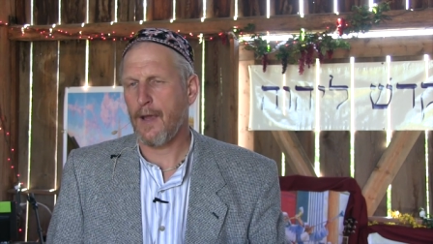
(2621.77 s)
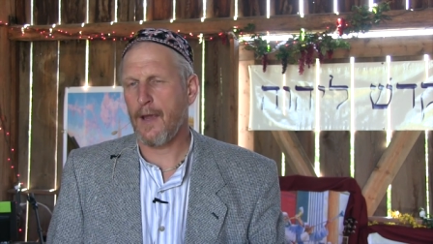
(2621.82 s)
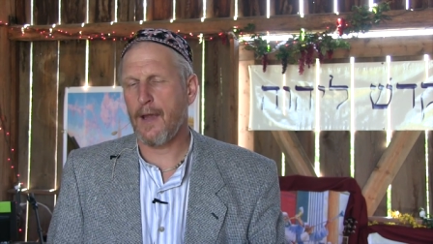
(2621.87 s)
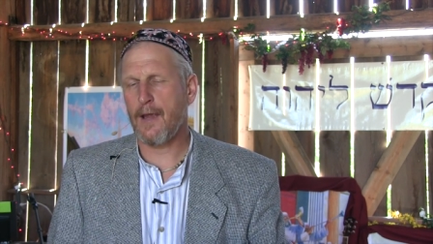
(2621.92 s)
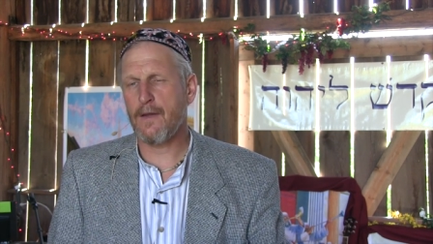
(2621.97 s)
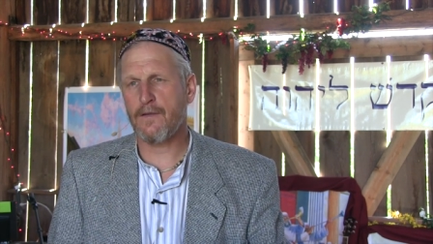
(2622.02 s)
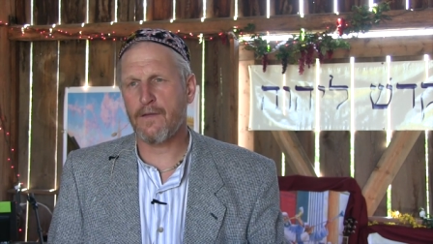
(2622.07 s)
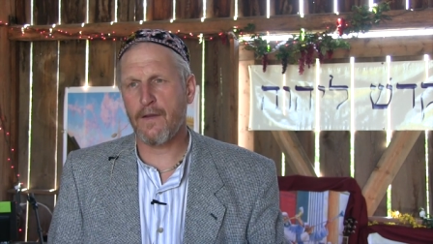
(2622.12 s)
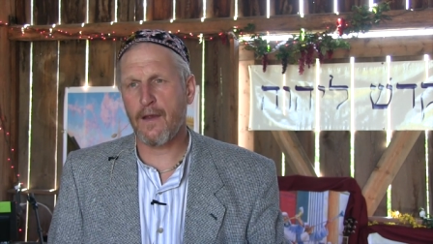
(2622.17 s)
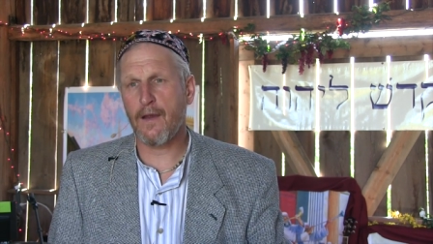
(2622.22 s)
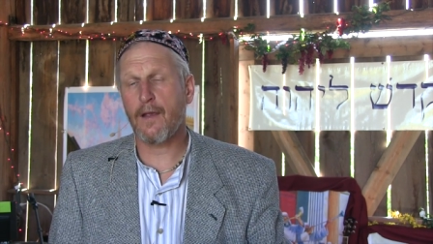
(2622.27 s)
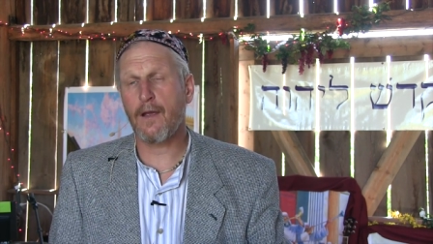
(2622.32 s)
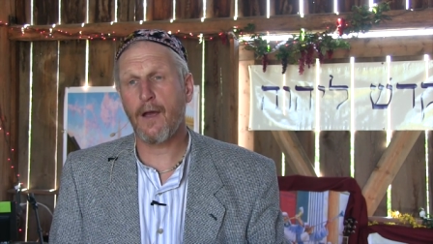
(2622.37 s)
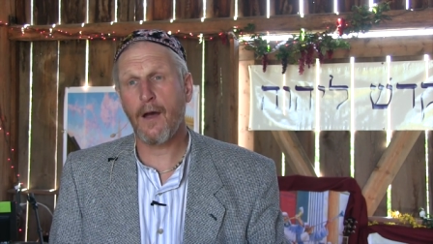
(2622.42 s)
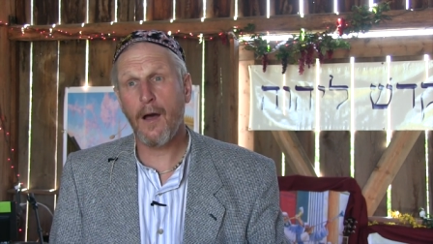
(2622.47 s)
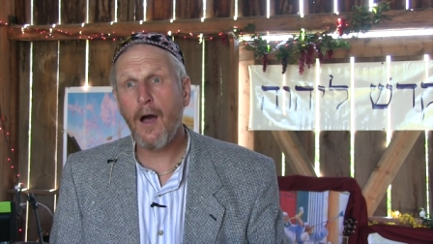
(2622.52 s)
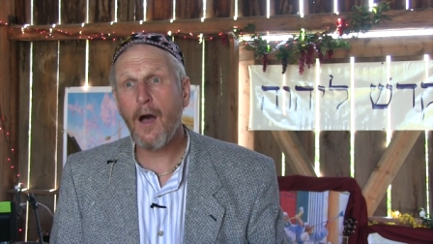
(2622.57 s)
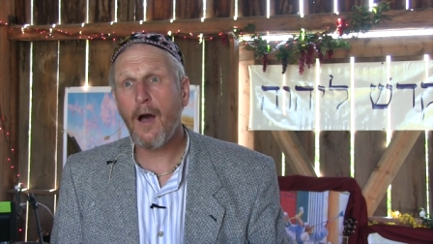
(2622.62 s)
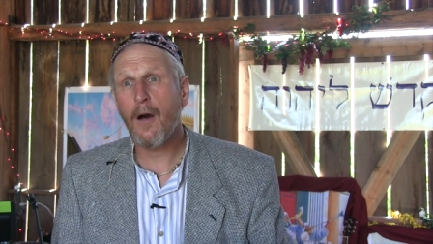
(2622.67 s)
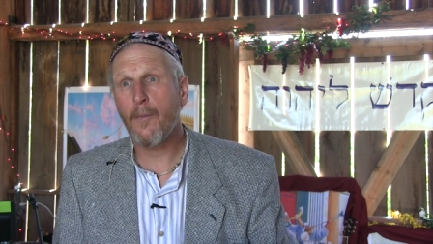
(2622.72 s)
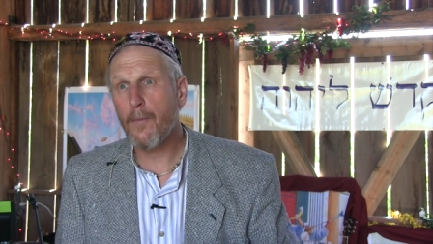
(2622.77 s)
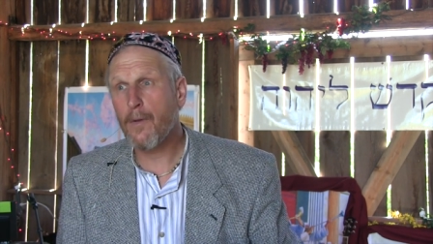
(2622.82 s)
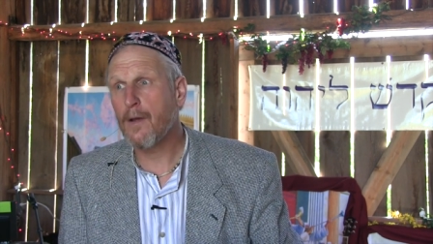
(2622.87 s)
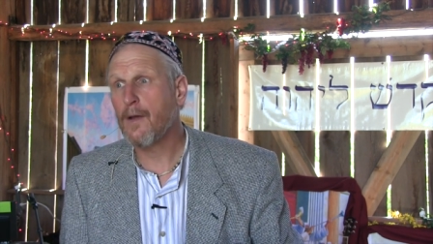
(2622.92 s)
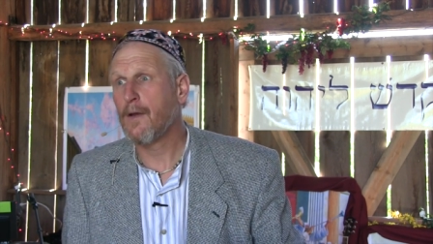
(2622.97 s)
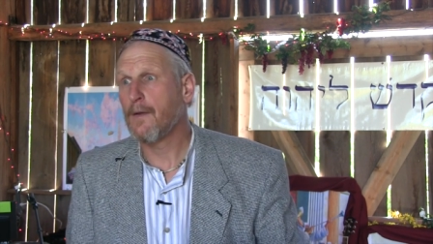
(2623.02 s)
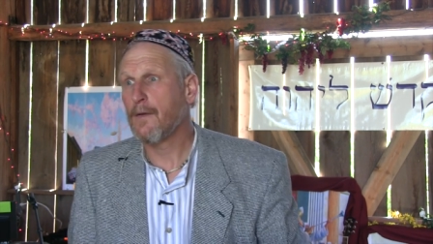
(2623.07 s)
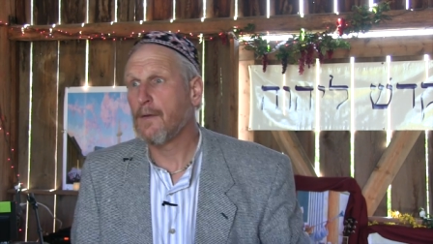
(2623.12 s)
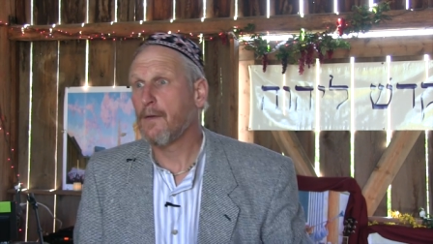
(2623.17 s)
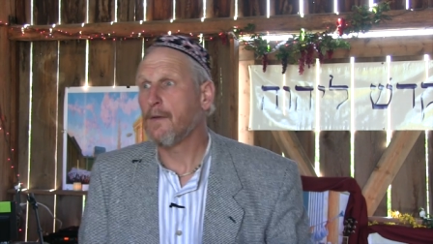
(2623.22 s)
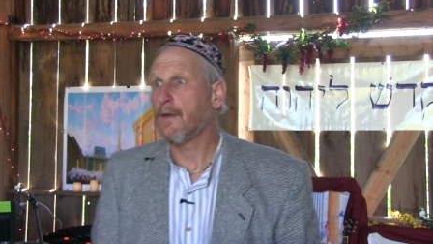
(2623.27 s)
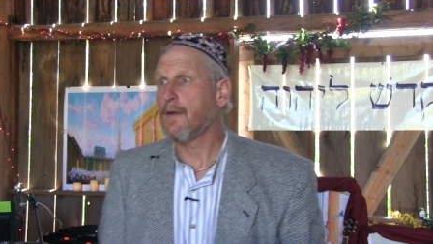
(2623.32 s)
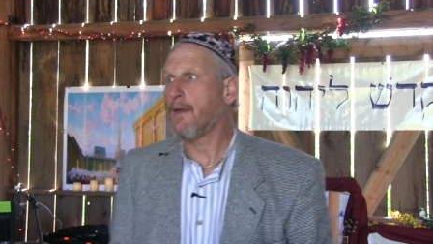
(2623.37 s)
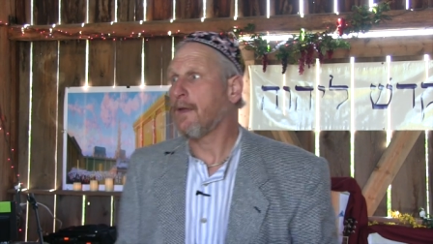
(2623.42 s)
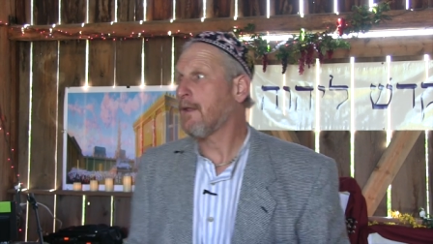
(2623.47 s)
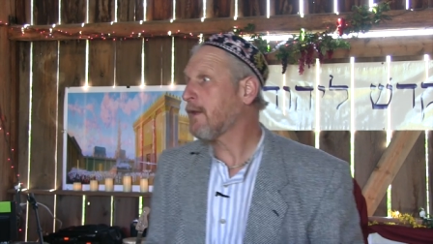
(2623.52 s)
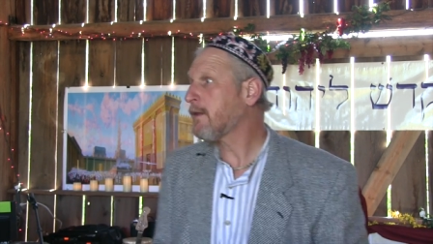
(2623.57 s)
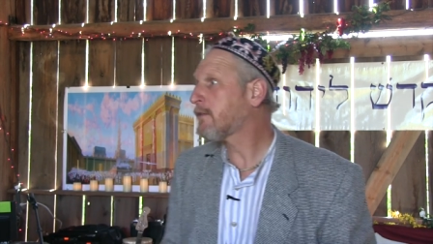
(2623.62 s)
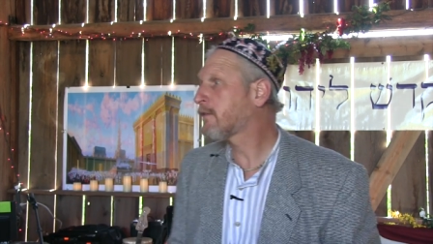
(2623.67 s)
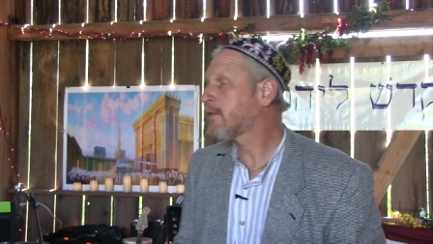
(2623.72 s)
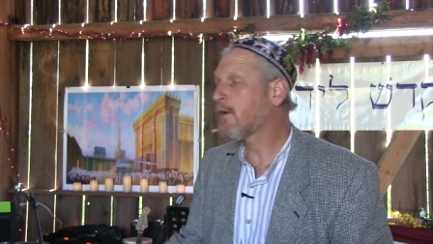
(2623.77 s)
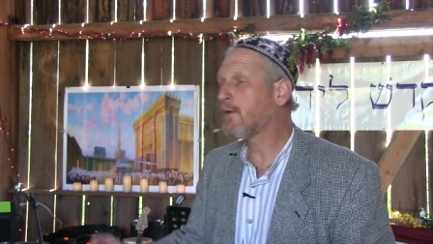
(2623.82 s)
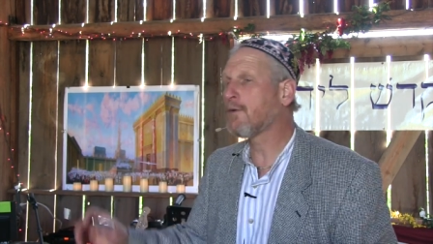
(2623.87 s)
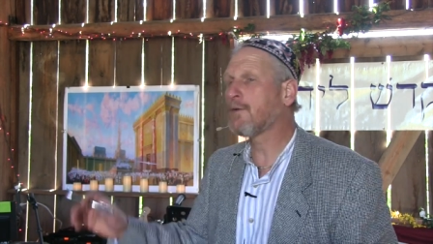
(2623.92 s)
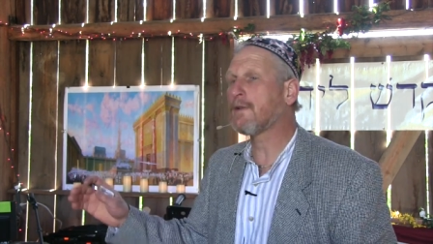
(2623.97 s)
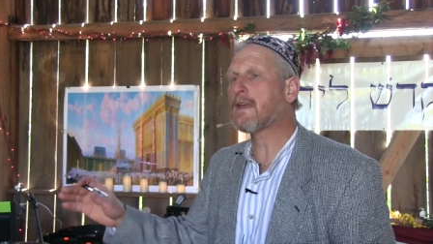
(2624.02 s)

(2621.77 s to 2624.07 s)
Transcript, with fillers: And he's saying, Come, let's go